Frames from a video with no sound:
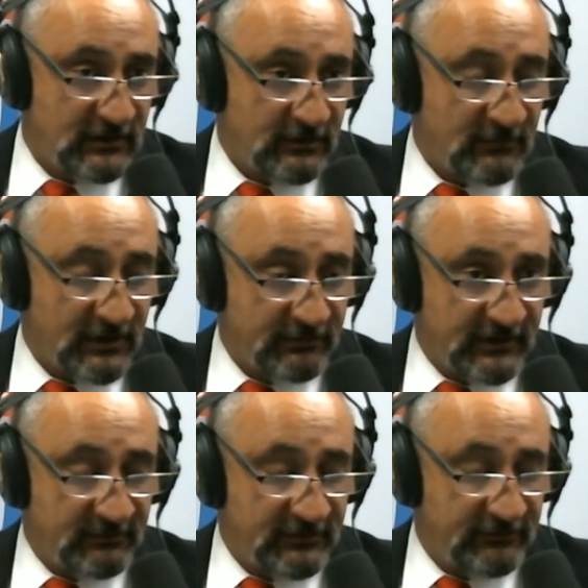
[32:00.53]
my
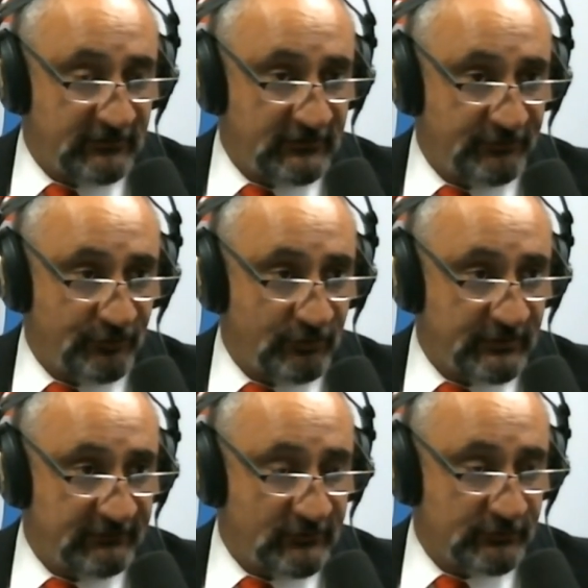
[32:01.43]
recommendation is go
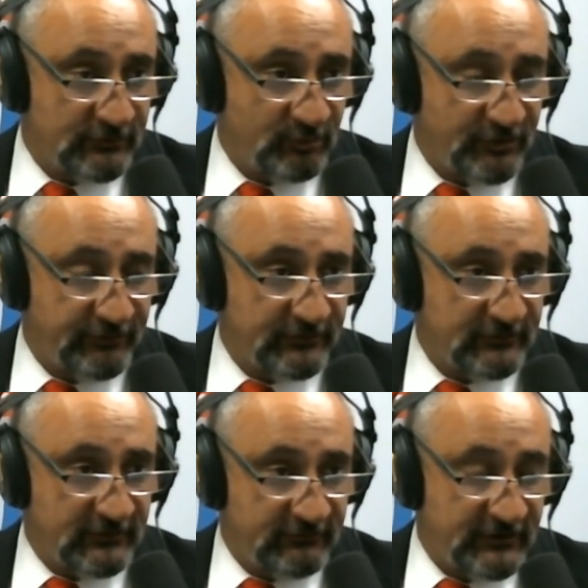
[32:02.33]
in and vote in
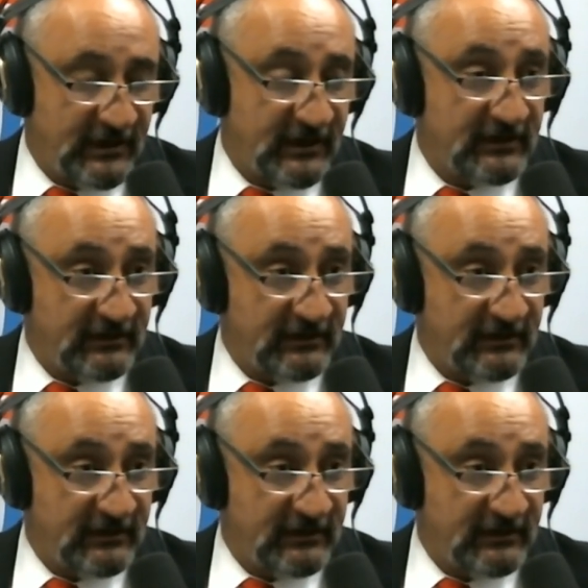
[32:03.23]
person if you can.